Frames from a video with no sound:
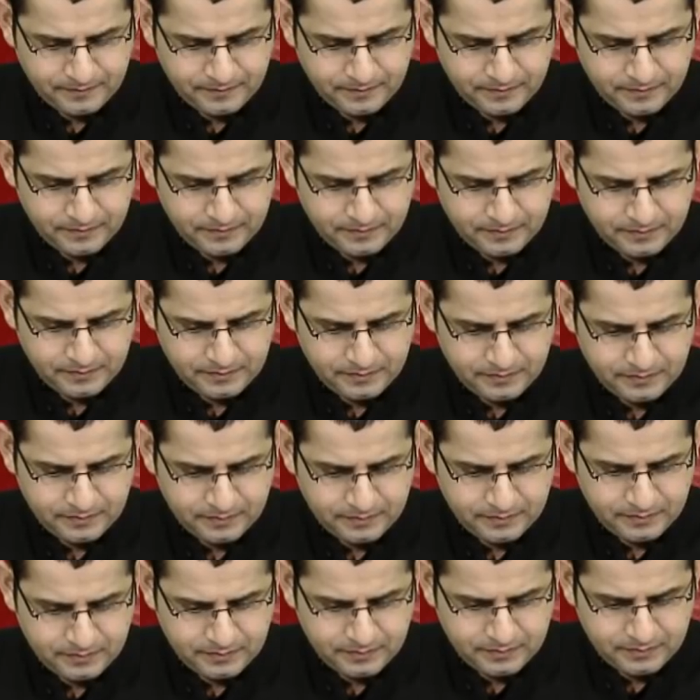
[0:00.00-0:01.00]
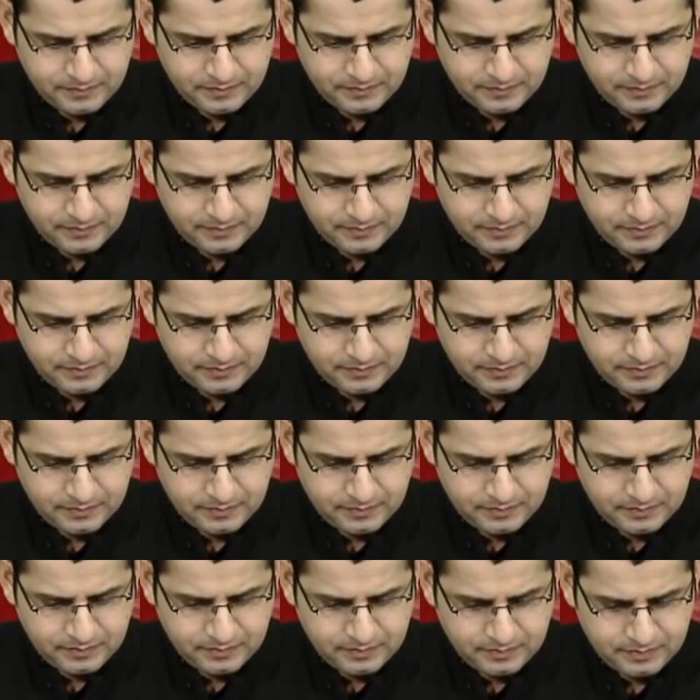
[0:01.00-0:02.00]

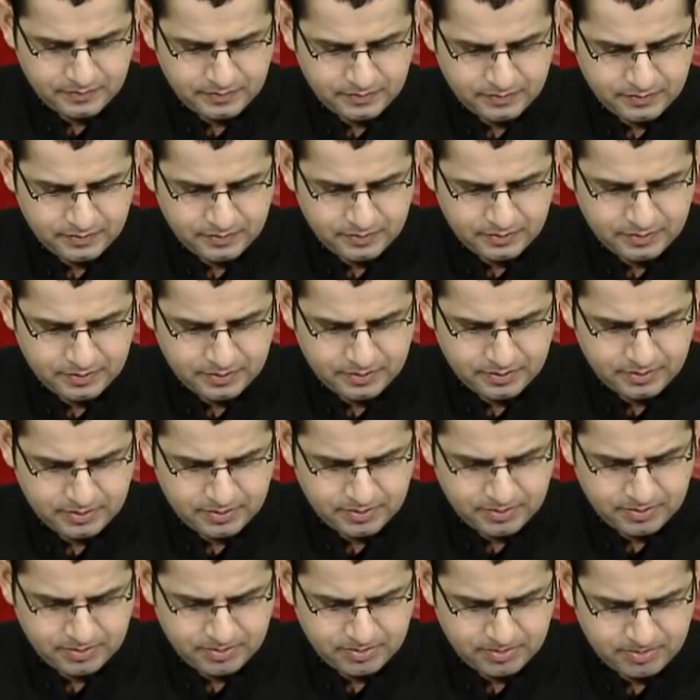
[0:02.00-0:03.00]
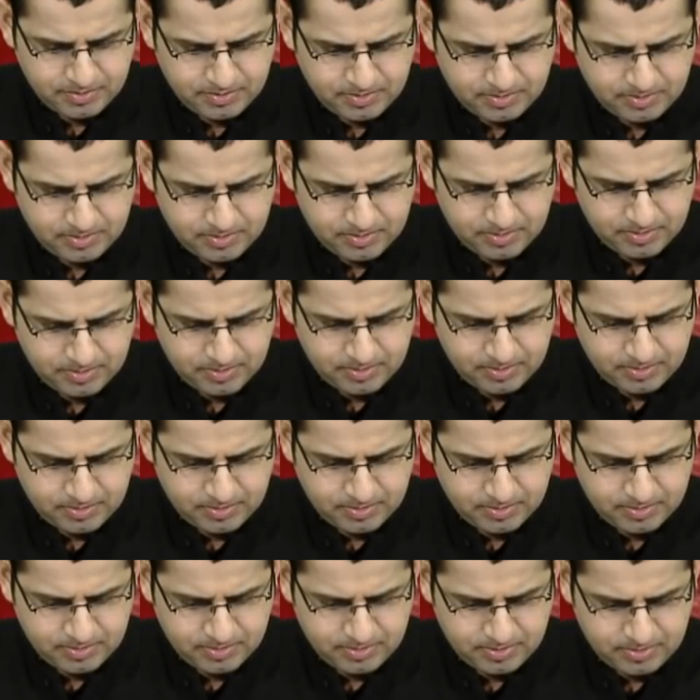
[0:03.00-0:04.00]

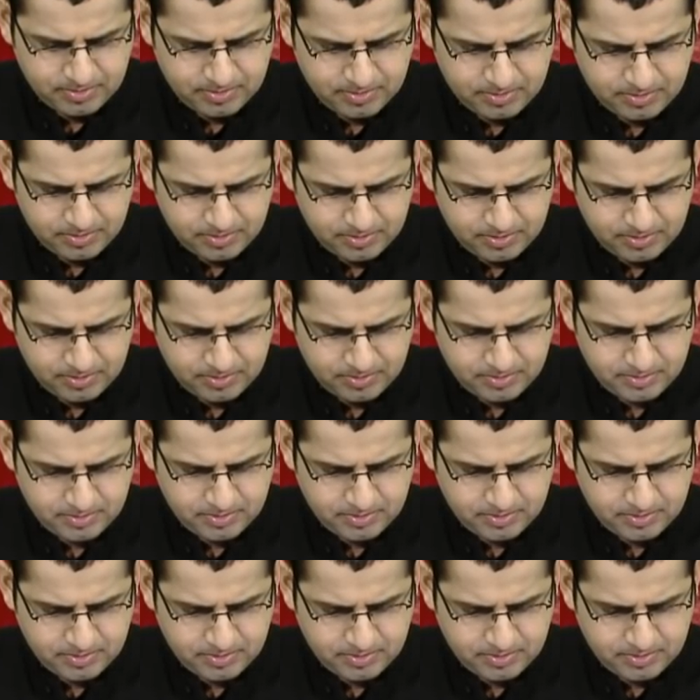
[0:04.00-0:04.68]
(silent)